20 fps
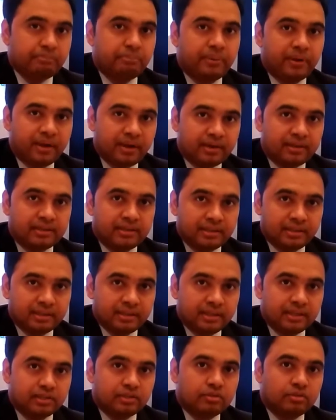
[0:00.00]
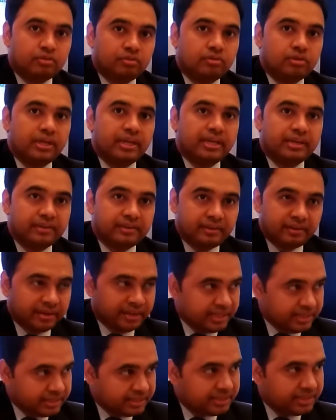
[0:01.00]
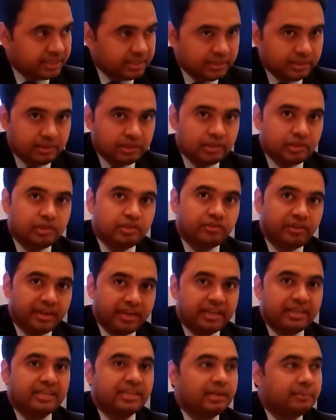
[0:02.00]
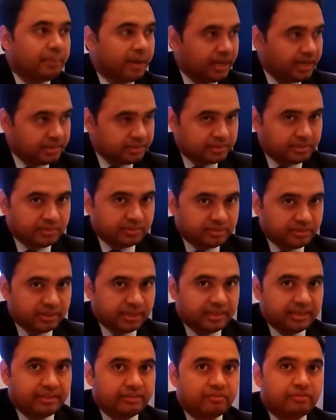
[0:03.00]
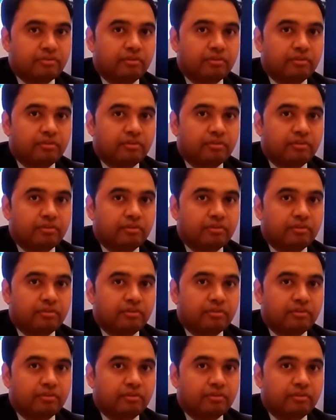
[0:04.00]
planned to increase the UAE-India bilateral trade